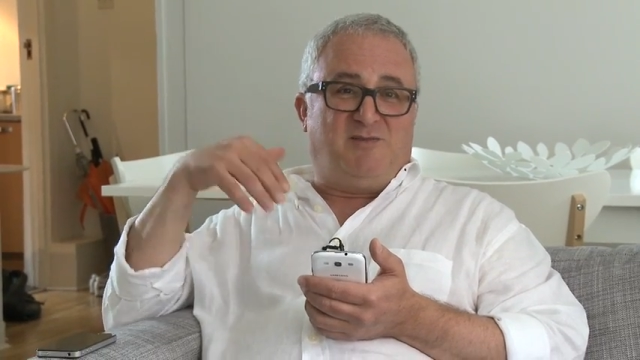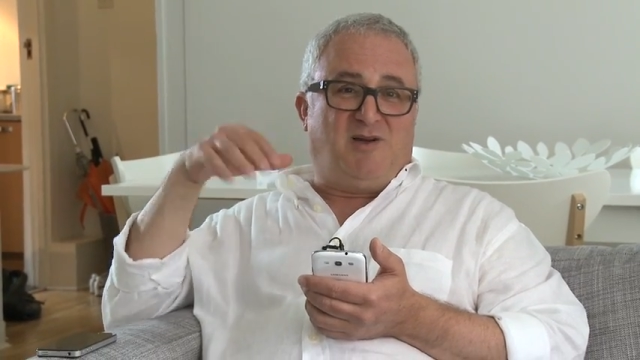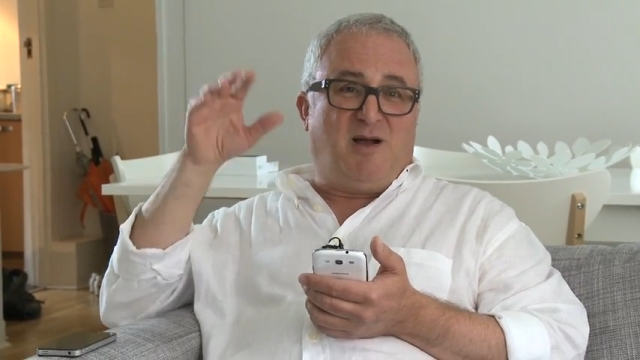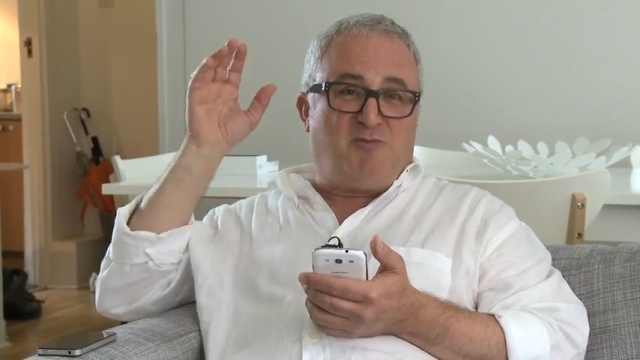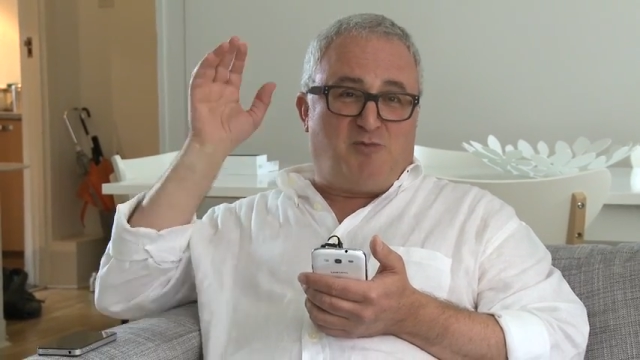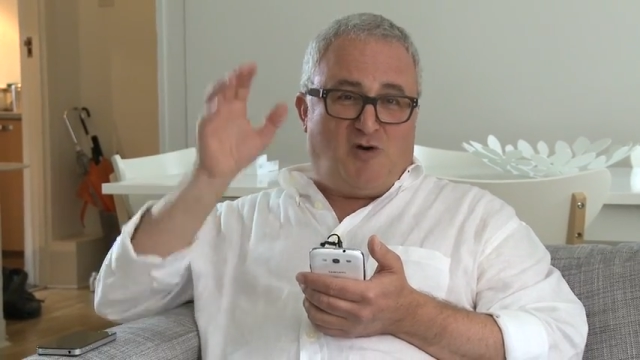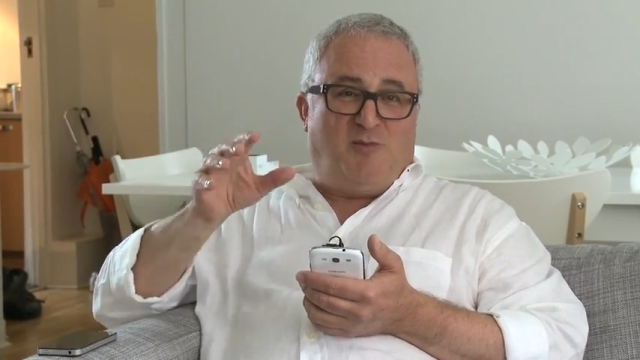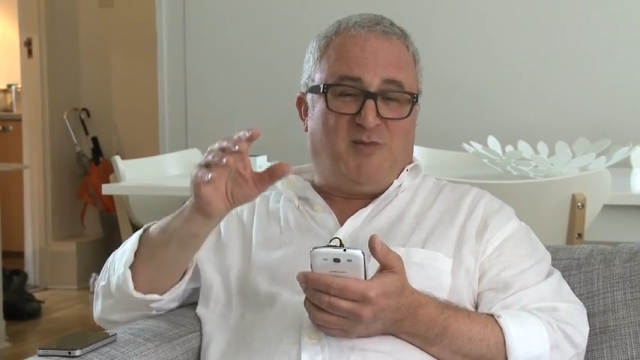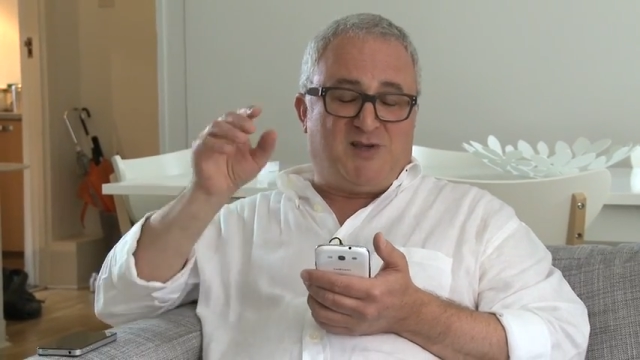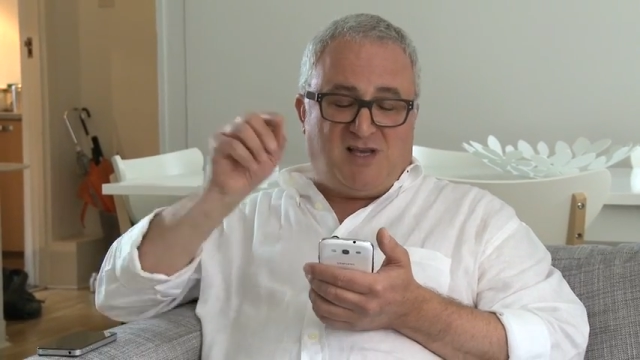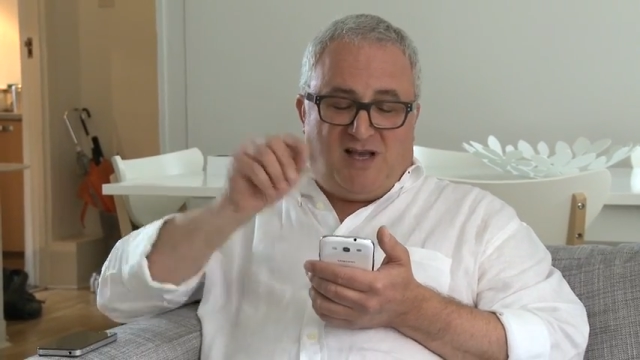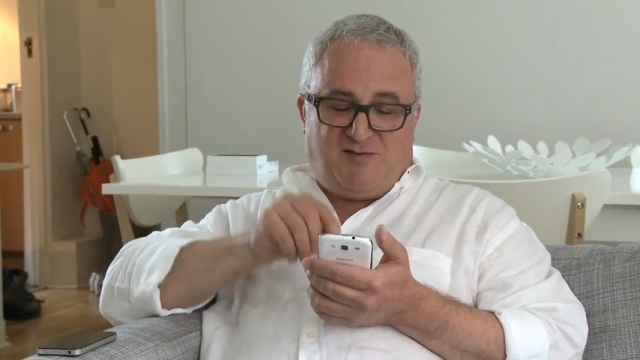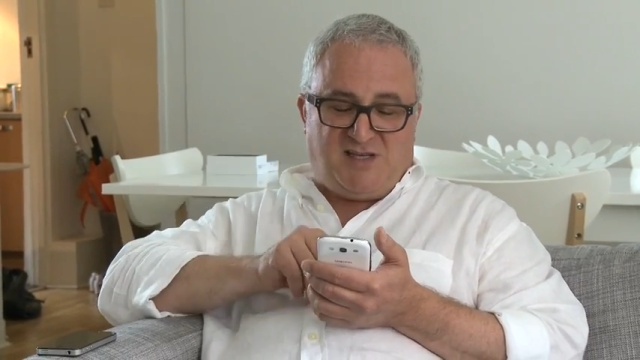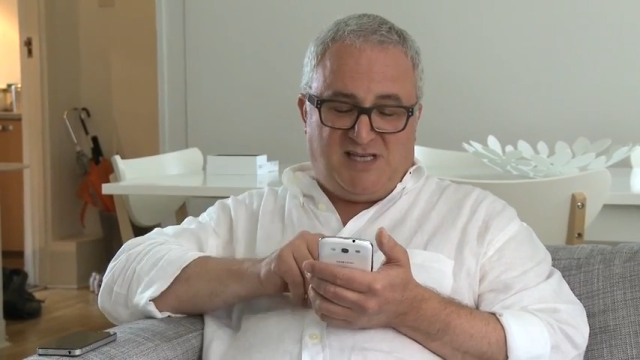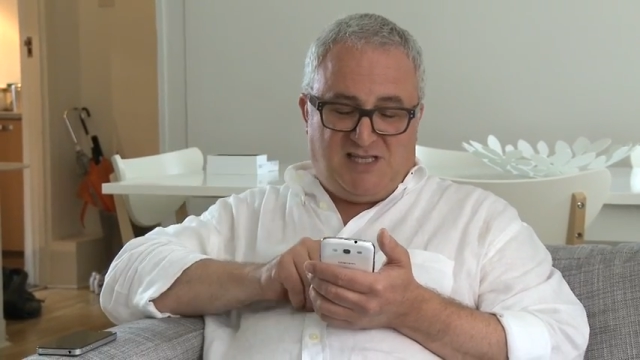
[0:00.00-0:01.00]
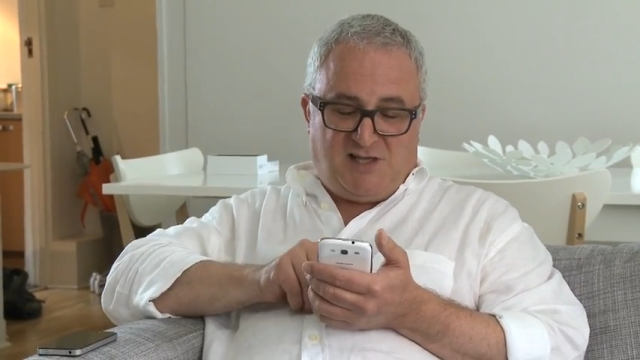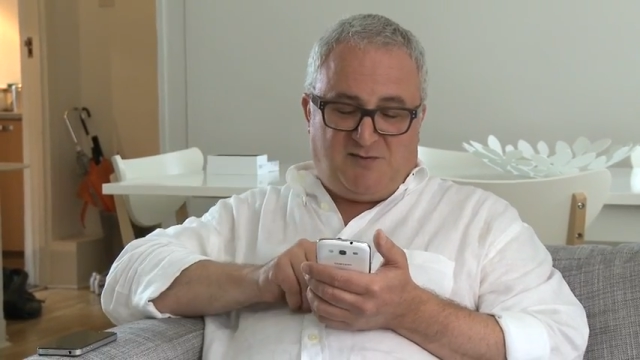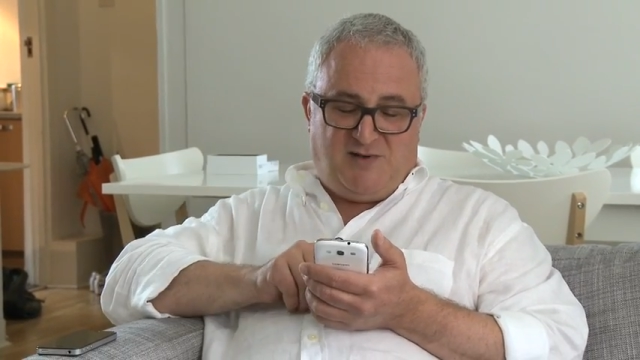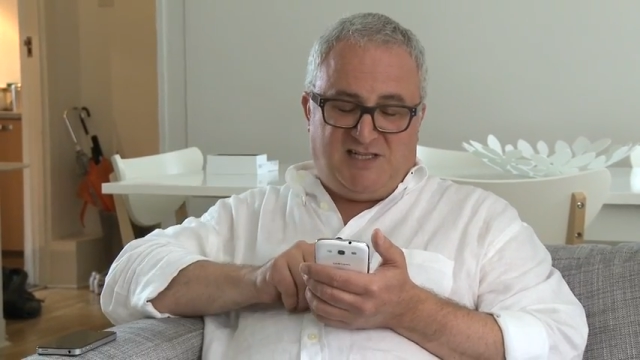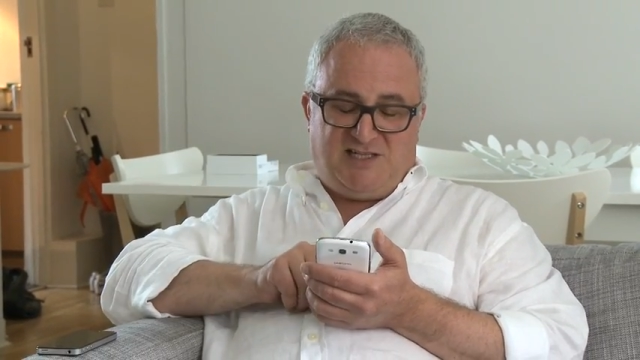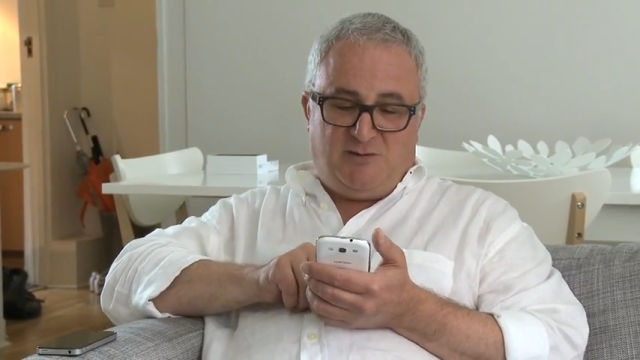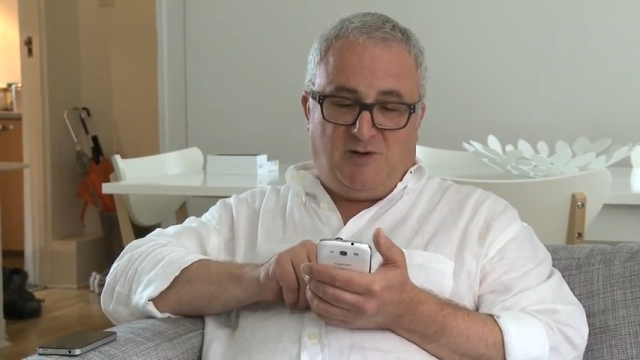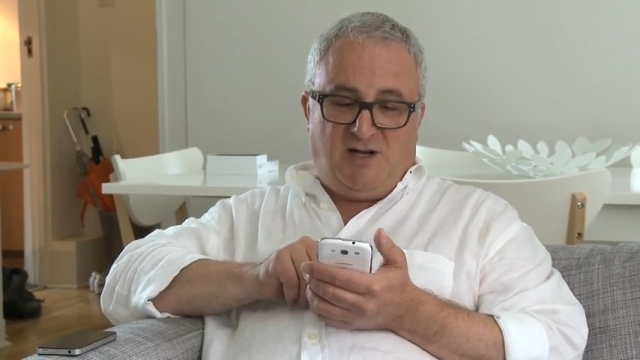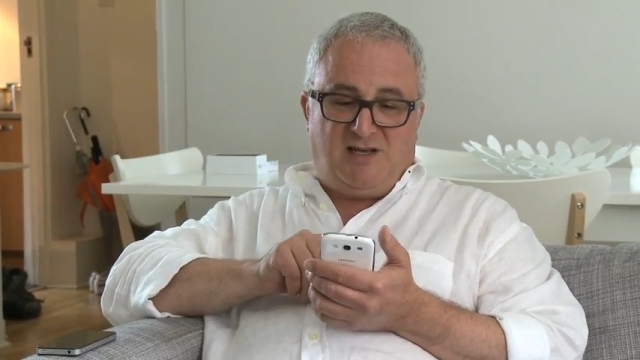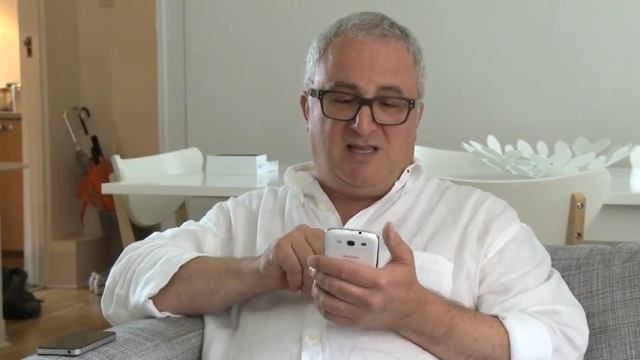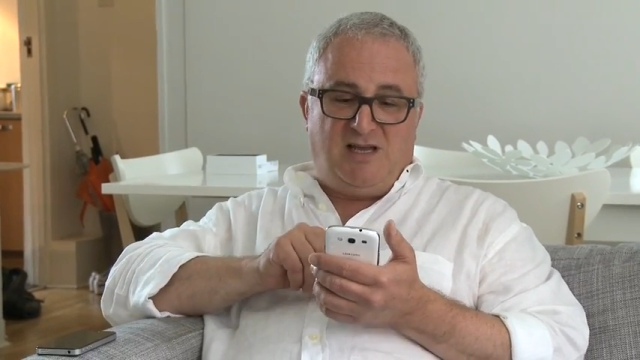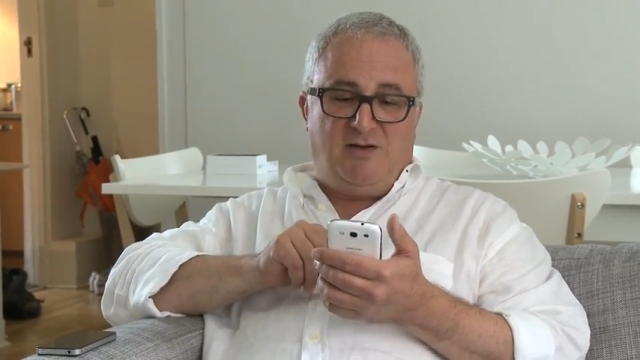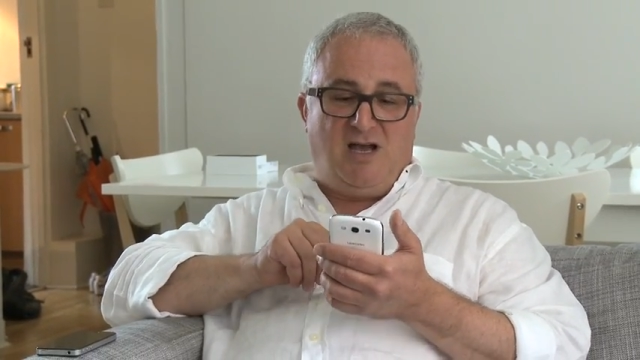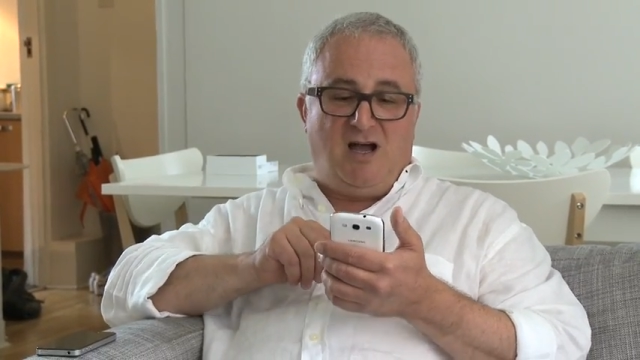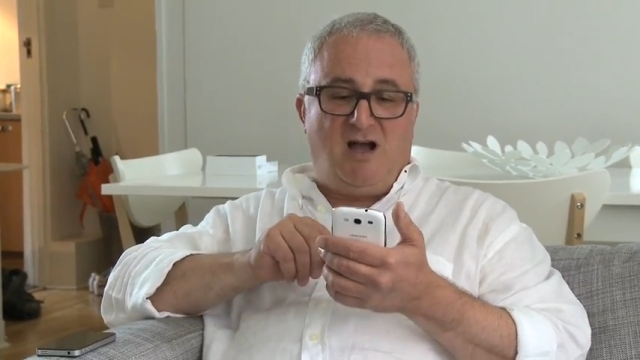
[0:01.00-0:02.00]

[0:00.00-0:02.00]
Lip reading: but I promise I've seen this feature work. There we